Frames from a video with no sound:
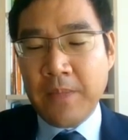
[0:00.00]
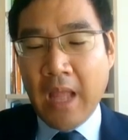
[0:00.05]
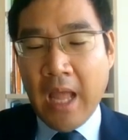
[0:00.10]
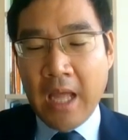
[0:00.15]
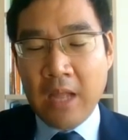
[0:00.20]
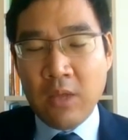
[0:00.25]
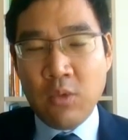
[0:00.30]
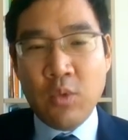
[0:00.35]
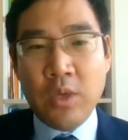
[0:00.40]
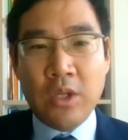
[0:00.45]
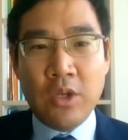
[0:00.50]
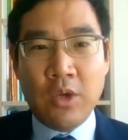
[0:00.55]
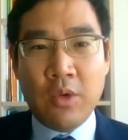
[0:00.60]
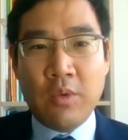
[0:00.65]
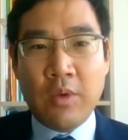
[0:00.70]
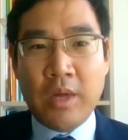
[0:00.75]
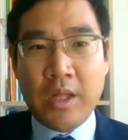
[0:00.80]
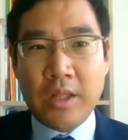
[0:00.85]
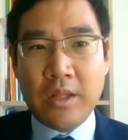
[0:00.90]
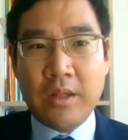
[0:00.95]
And with
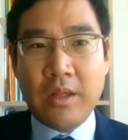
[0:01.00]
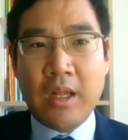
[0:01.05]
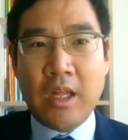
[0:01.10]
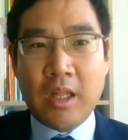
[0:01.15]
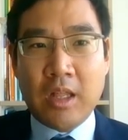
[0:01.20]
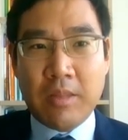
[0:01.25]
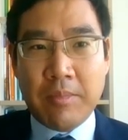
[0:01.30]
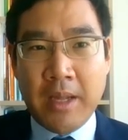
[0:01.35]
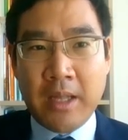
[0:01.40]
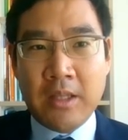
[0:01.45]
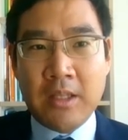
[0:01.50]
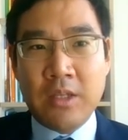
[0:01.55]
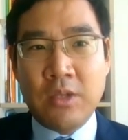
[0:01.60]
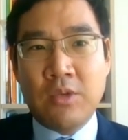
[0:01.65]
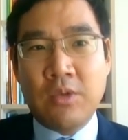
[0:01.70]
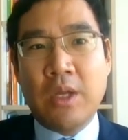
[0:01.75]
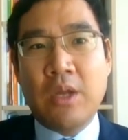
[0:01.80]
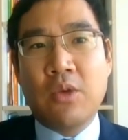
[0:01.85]
US expected to